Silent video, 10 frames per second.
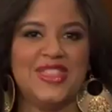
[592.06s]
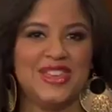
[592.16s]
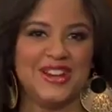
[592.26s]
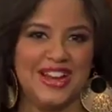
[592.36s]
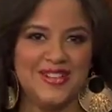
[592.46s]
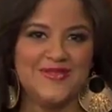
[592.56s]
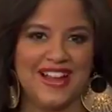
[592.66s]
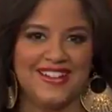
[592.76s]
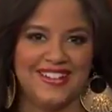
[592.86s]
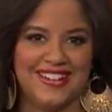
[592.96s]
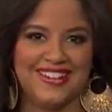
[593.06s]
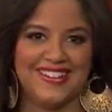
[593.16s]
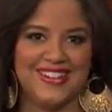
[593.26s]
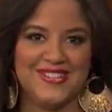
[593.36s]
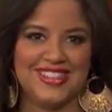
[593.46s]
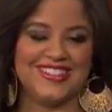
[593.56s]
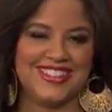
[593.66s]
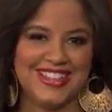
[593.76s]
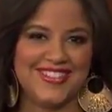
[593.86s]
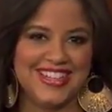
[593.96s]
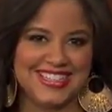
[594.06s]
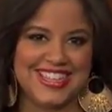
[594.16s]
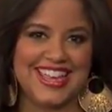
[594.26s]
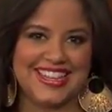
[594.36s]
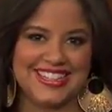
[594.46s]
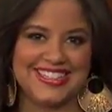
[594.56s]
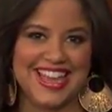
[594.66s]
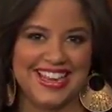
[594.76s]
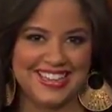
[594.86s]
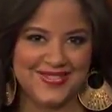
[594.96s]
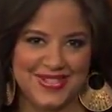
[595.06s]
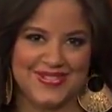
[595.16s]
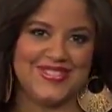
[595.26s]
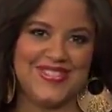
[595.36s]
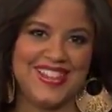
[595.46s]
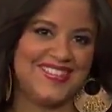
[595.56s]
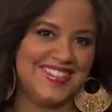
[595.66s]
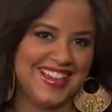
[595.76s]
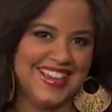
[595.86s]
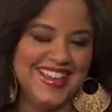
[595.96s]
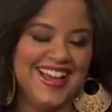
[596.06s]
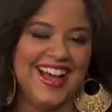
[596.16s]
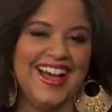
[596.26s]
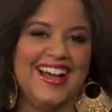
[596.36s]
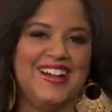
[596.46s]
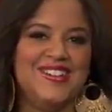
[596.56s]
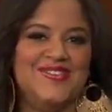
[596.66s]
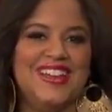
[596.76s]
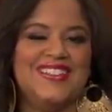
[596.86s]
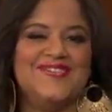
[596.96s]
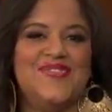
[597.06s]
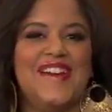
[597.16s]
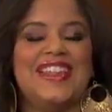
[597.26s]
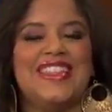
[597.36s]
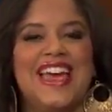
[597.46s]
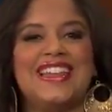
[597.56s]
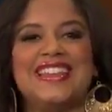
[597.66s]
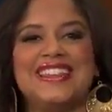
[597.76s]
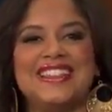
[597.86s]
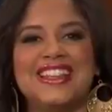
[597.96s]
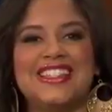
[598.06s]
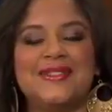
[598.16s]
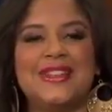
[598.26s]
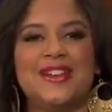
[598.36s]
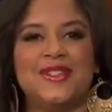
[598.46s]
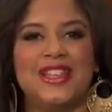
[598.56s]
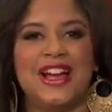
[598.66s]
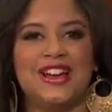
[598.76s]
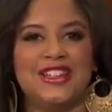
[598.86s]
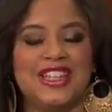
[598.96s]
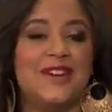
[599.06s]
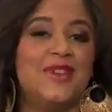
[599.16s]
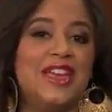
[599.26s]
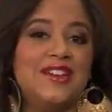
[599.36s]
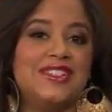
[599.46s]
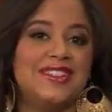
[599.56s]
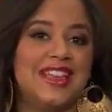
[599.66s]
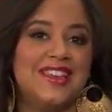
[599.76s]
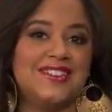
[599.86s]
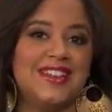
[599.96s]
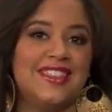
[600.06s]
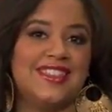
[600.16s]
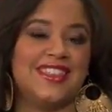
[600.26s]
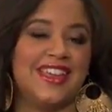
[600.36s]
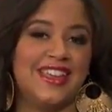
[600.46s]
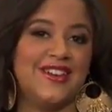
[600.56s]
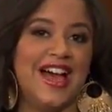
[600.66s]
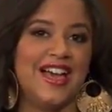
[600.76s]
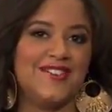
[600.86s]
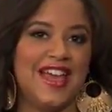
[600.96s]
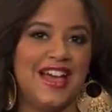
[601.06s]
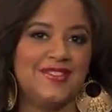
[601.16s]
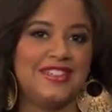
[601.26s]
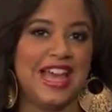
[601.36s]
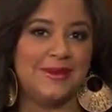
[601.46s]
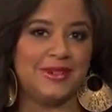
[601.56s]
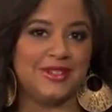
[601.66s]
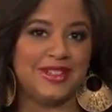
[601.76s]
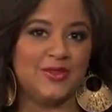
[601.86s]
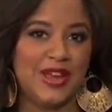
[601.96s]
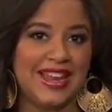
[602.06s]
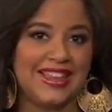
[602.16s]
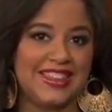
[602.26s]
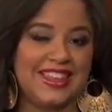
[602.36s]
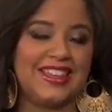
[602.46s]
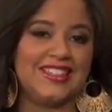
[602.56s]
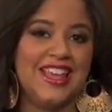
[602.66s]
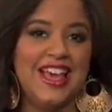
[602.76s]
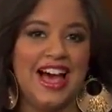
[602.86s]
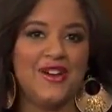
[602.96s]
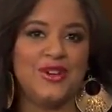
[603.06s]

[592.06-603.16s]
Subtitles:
that you're coming back on here with your 70s and 80s talent people, by the way. It seems like really a good time. But here's another thing. You know, I've dabbled in winning things. I